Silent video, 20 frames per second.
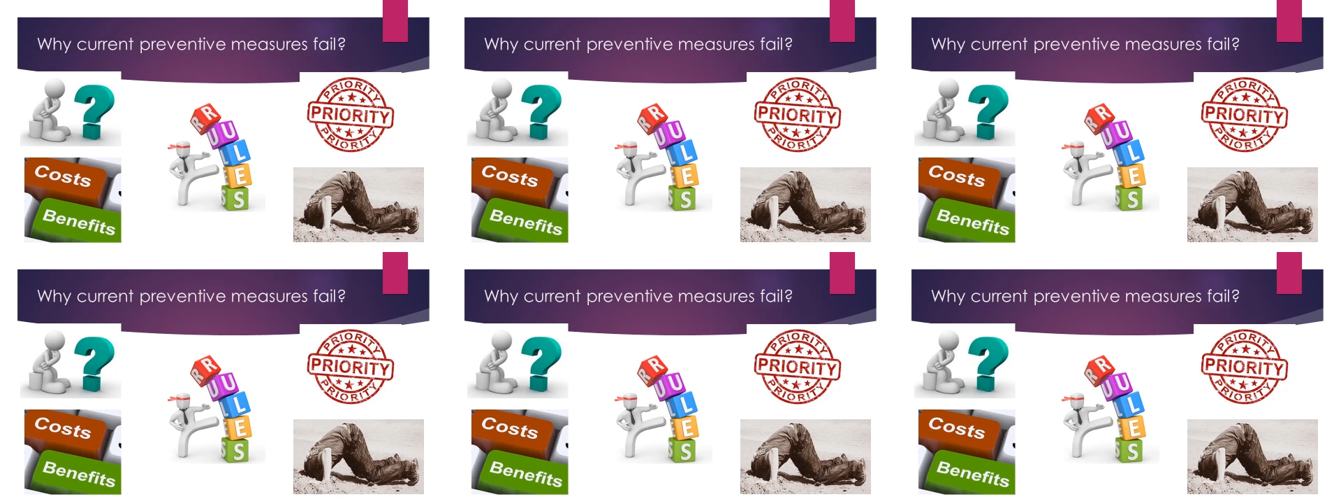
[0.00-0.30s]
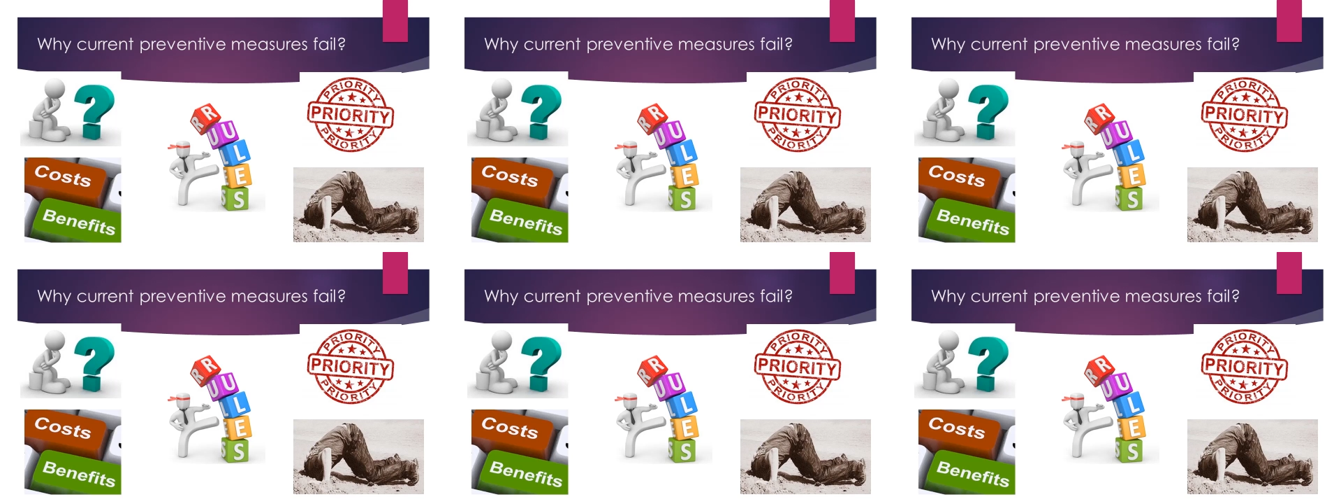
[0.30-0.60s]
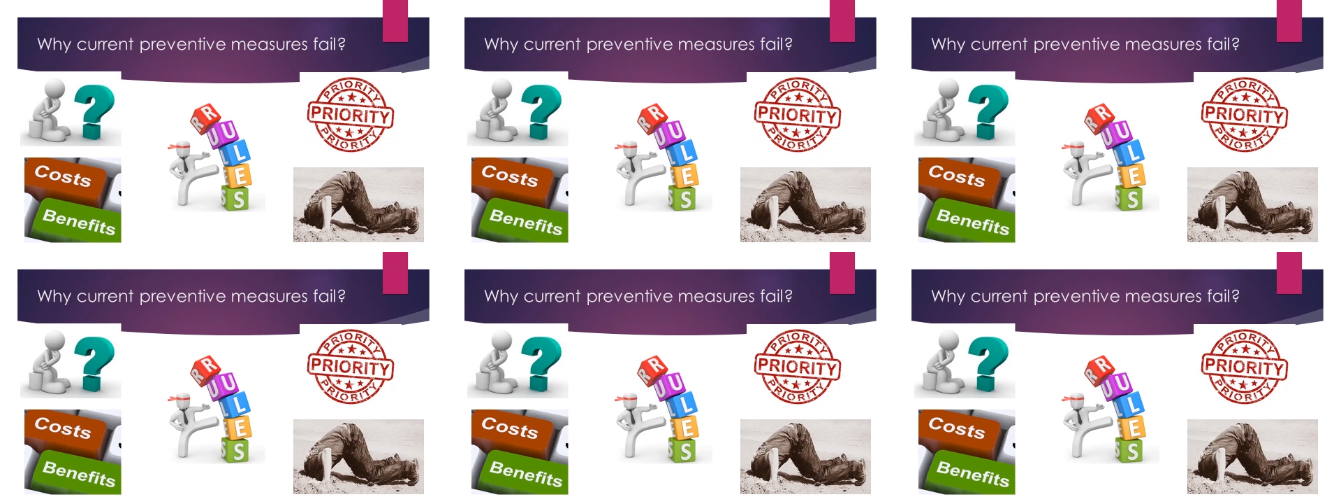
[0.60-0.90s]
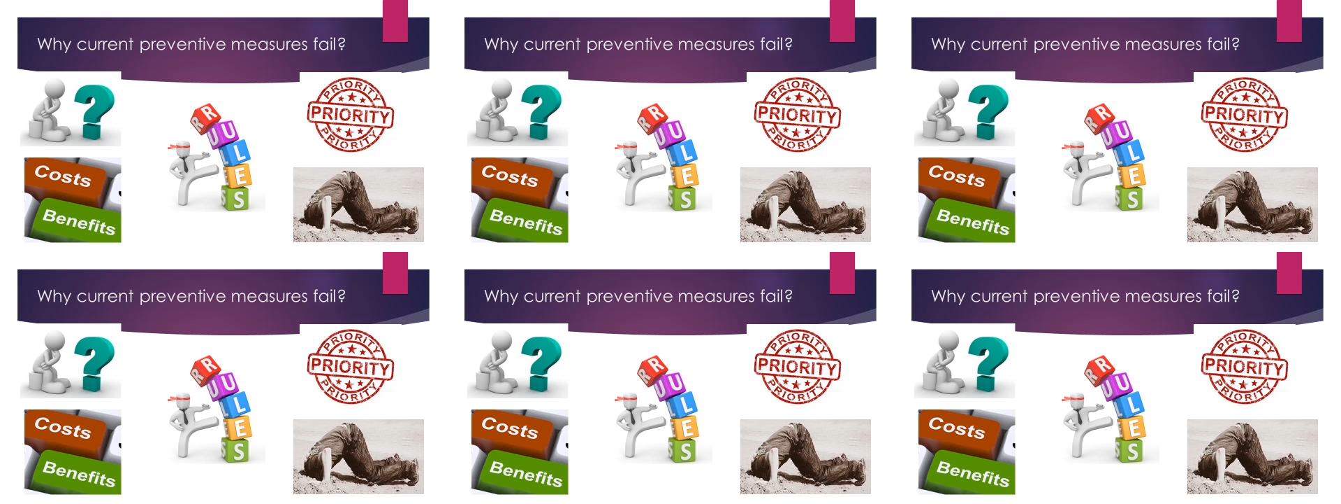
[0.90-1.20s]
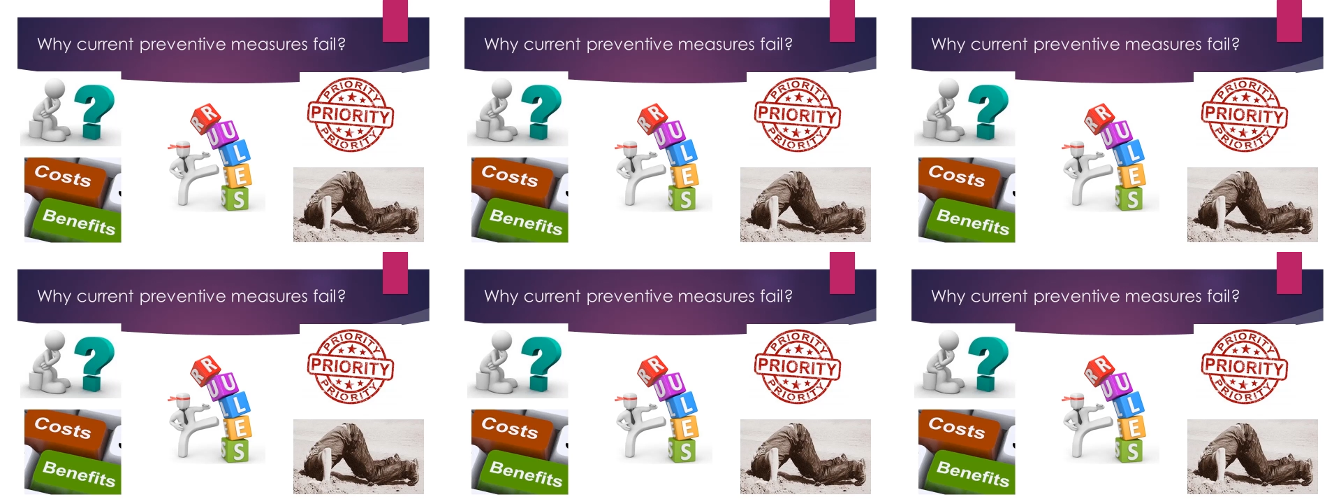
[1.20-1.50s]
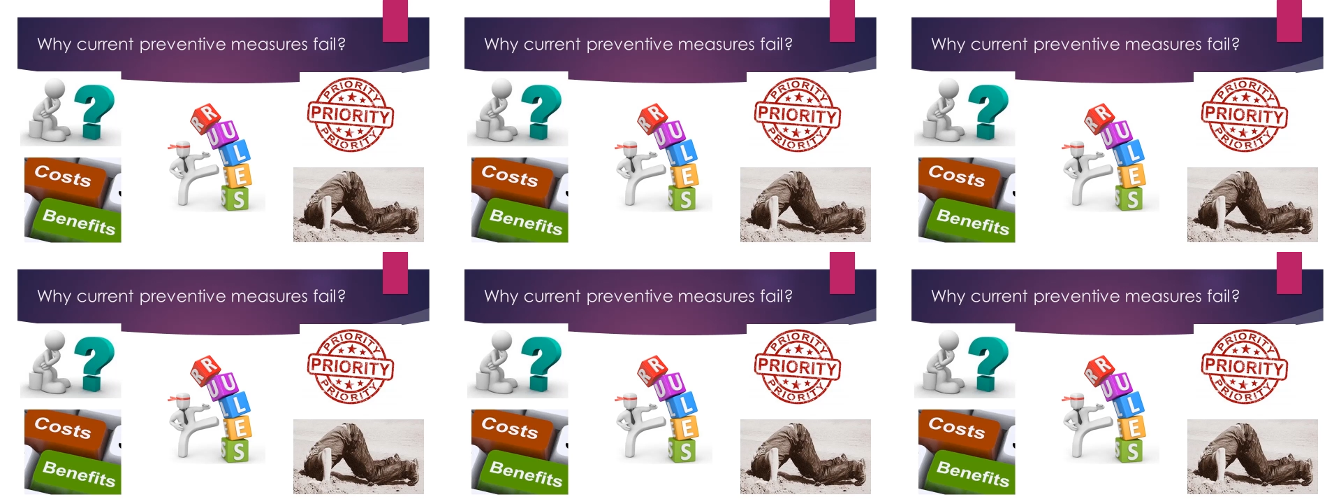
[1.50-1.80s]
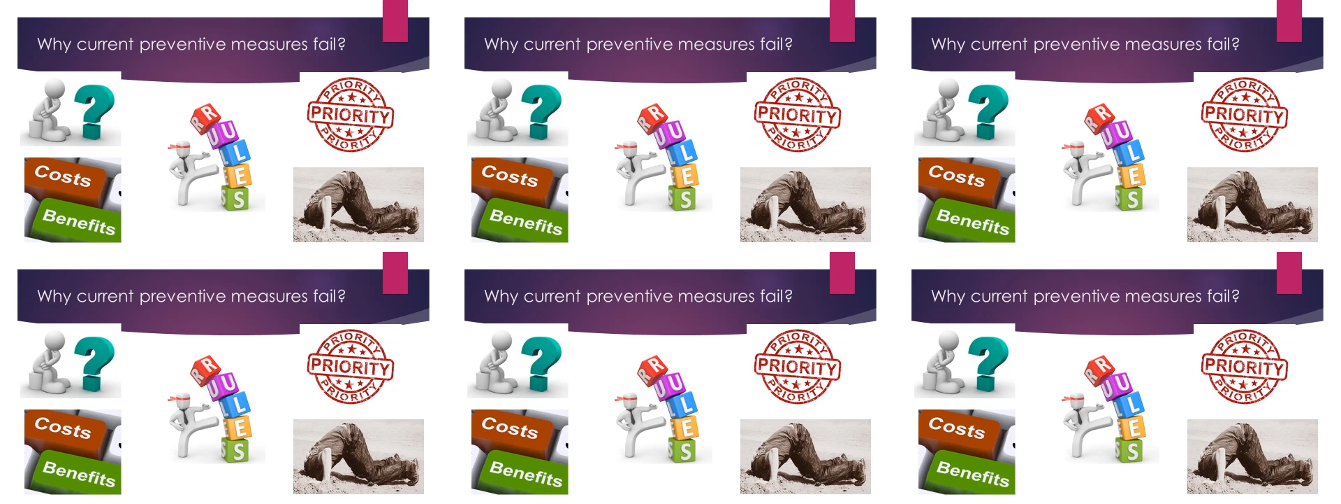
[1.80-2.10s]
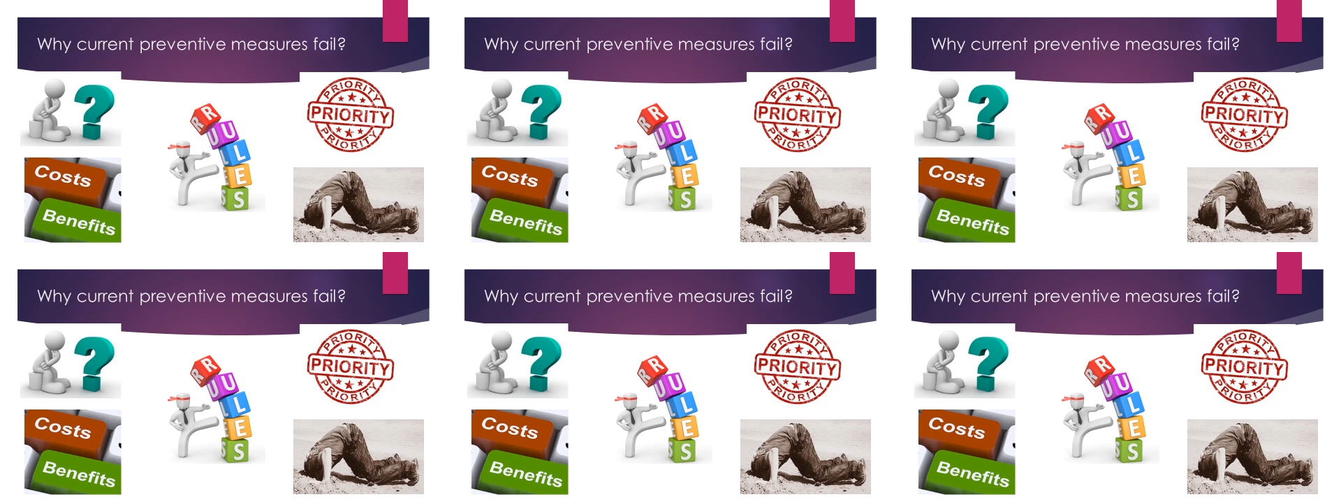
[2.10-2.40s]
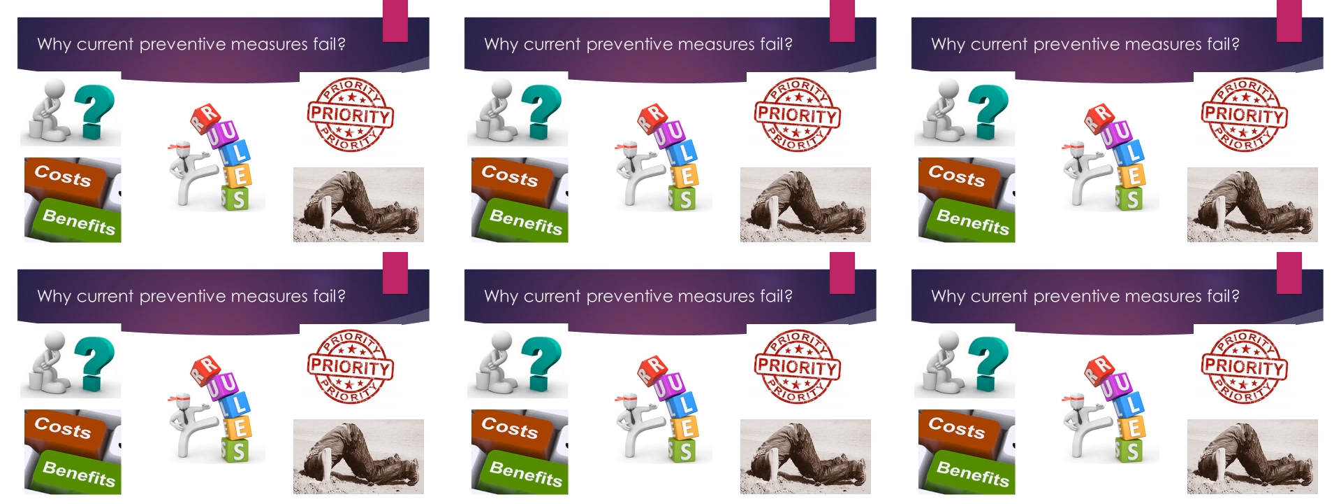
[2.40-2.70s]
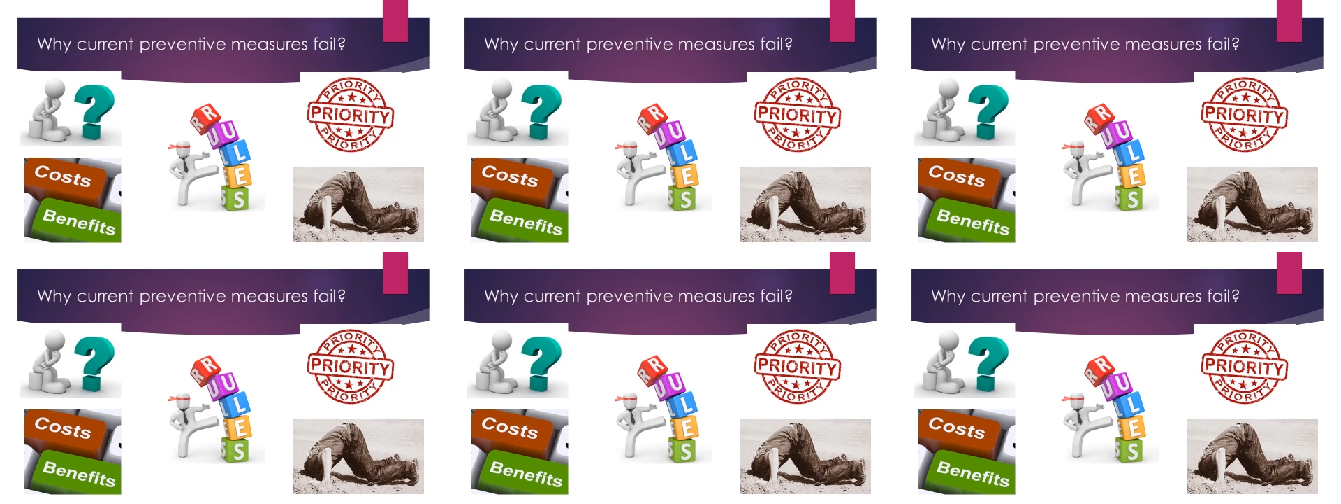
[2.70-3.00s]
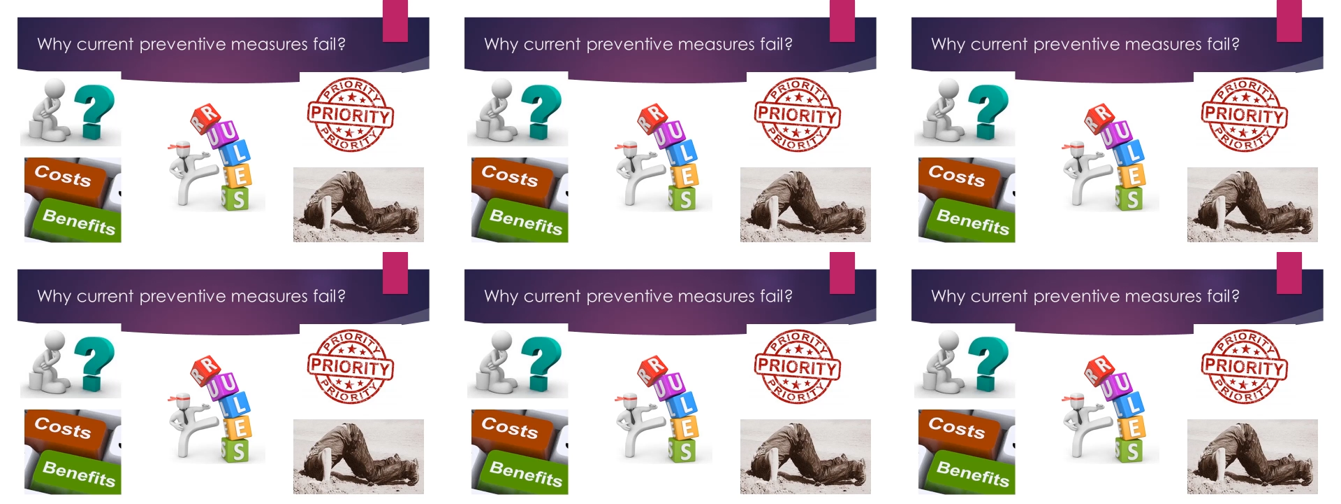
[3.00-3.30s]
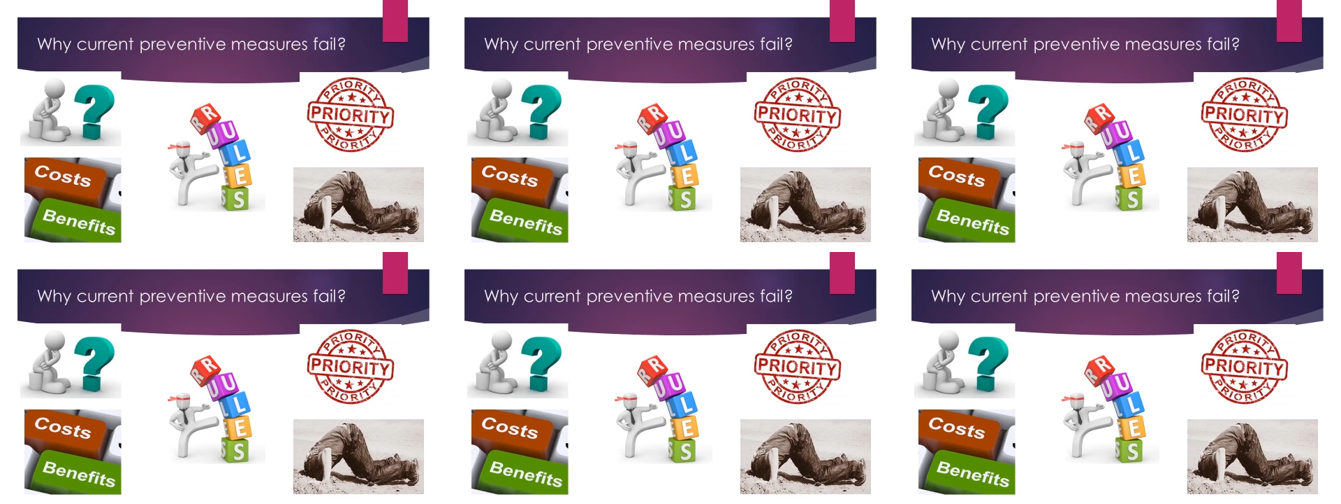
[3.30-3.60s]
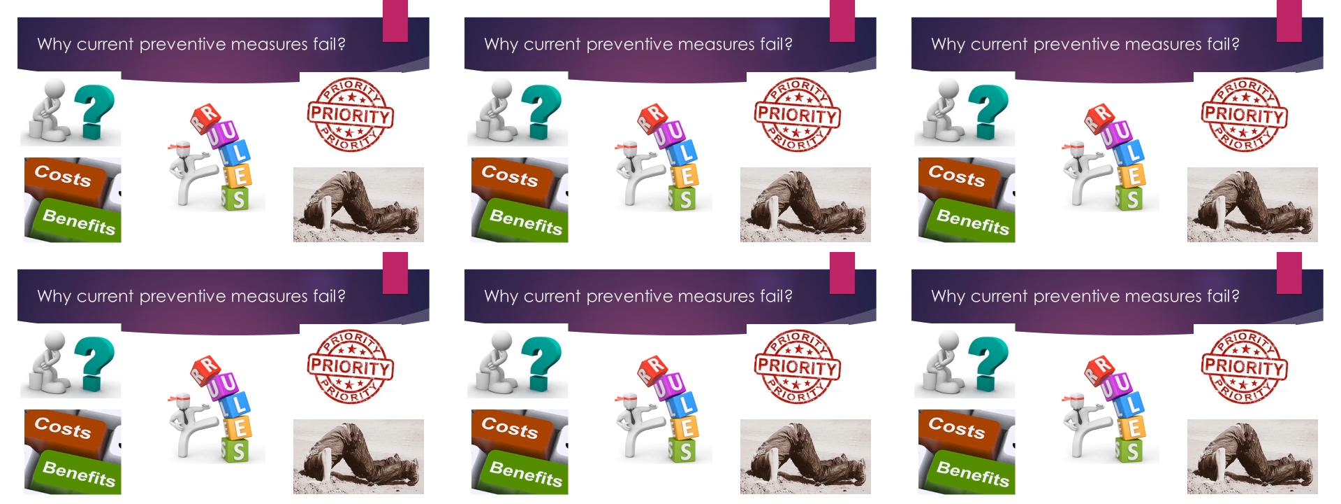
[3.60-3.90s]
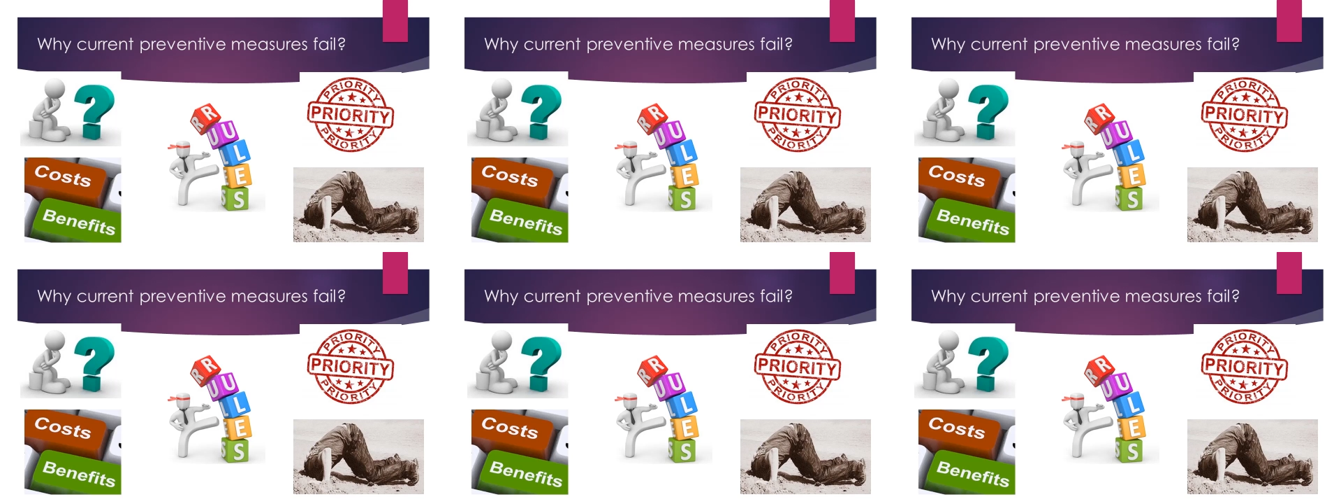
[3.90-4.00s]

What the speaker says: No face is visible, so there are no lips to read.